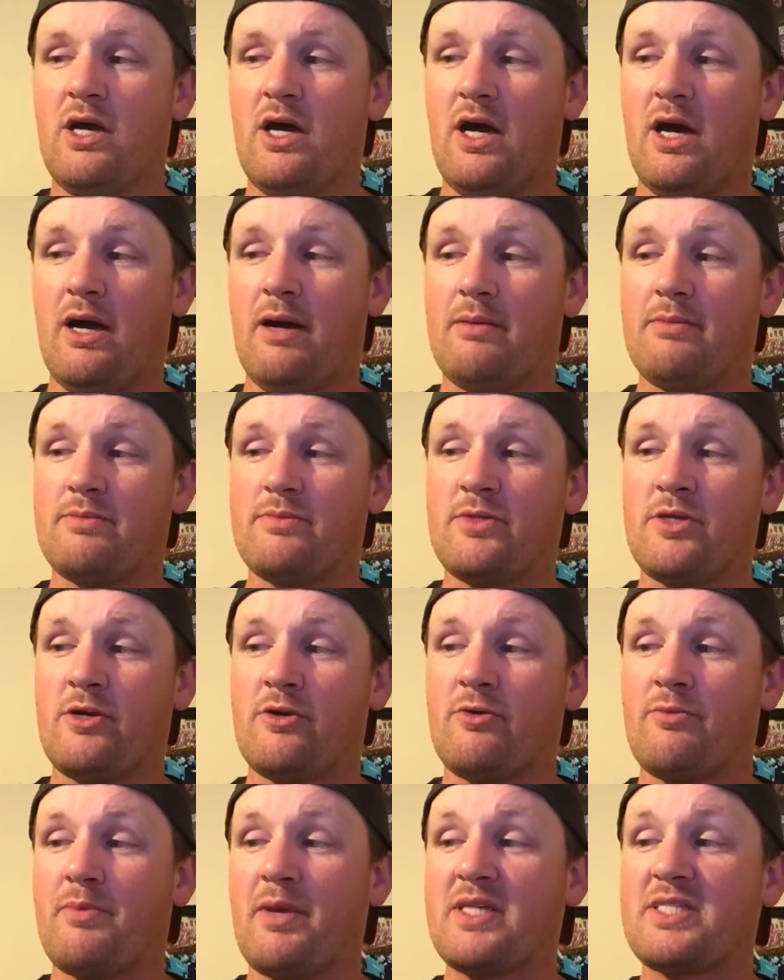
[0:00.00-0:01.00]
Um, you
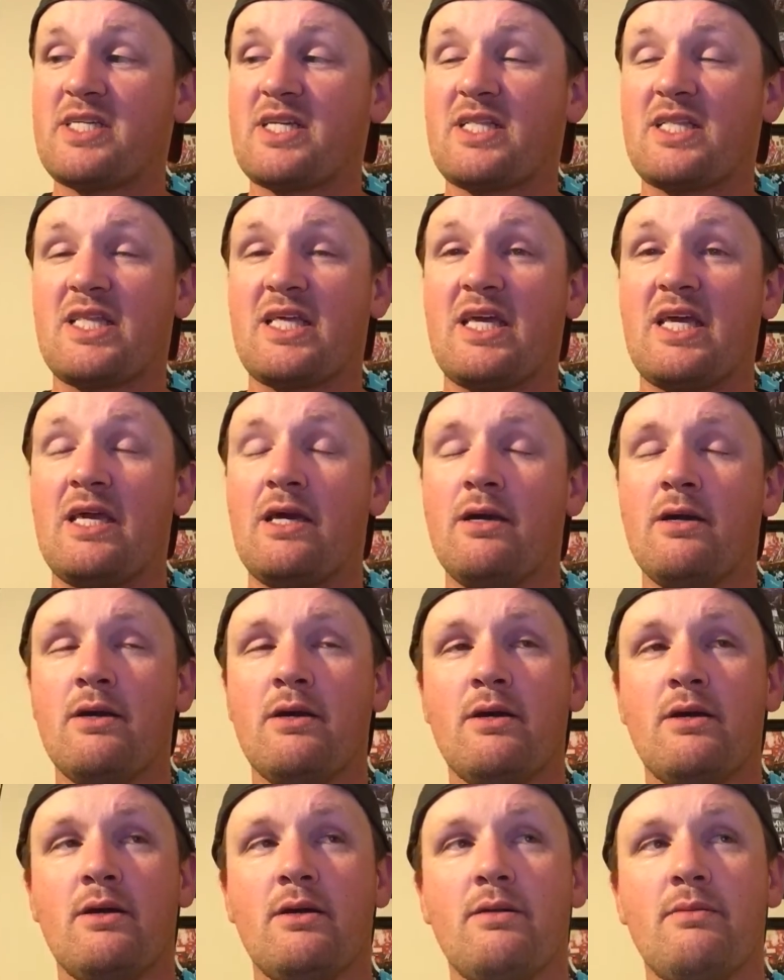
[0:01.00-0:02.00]
know, basically
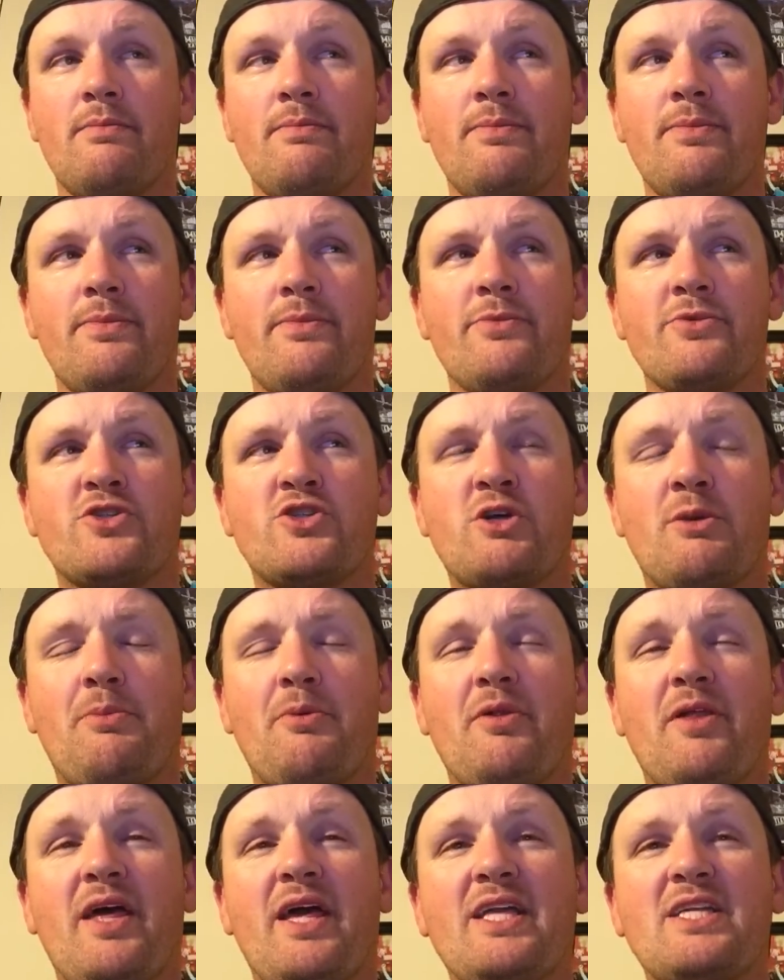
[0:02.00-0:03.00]

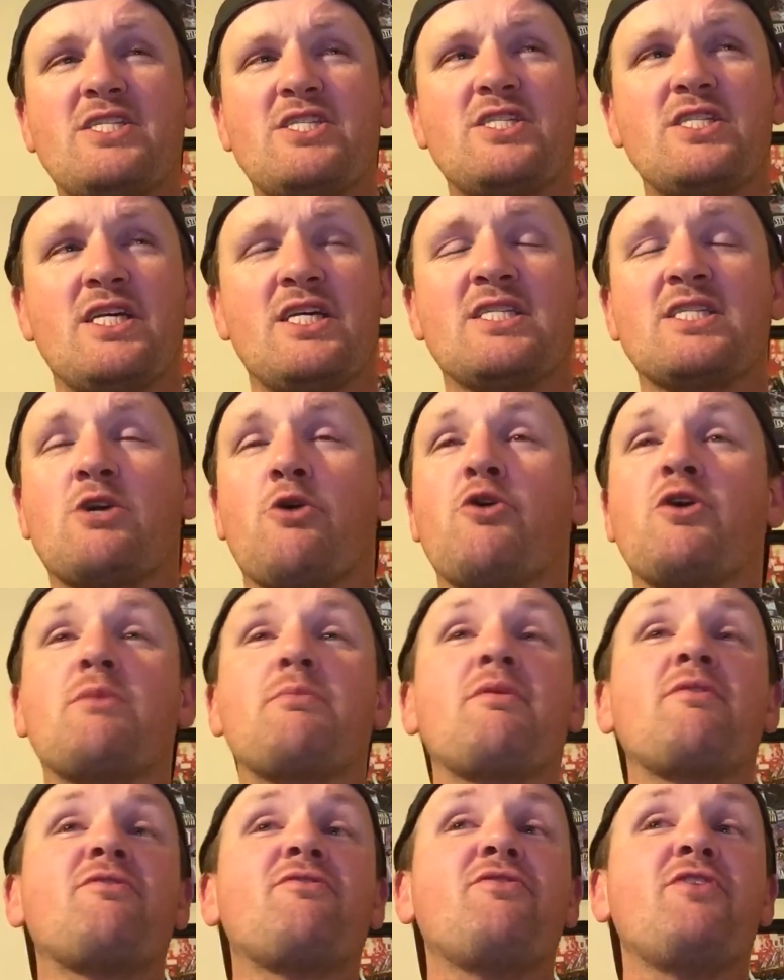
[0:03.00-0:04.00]
Triple H is going to
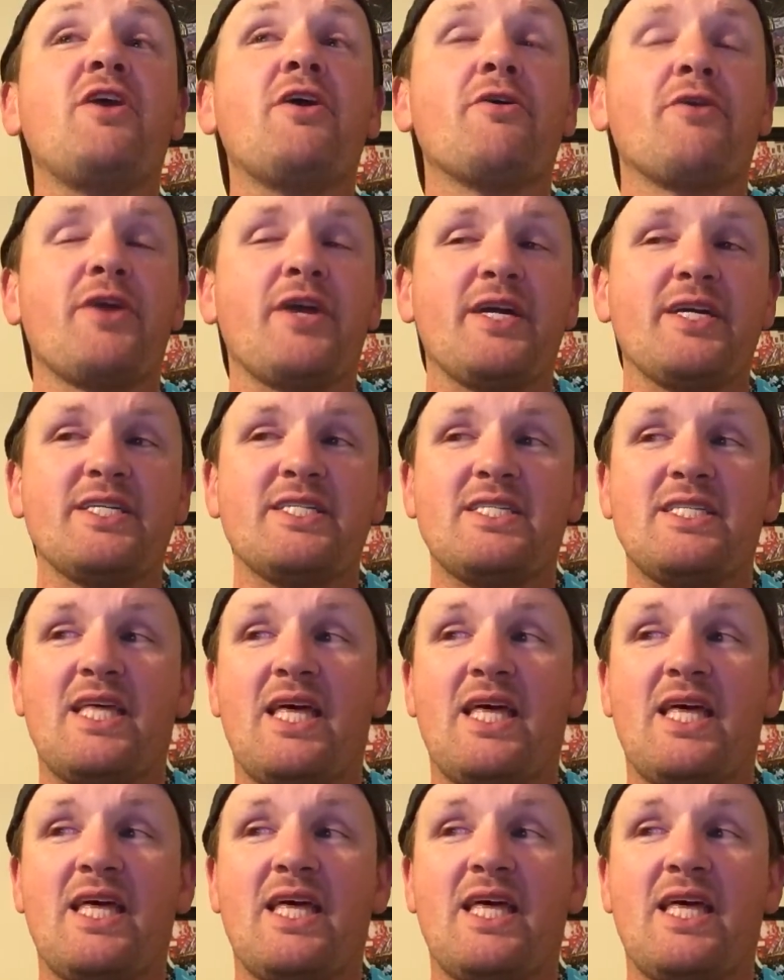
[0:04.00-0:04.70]
be furious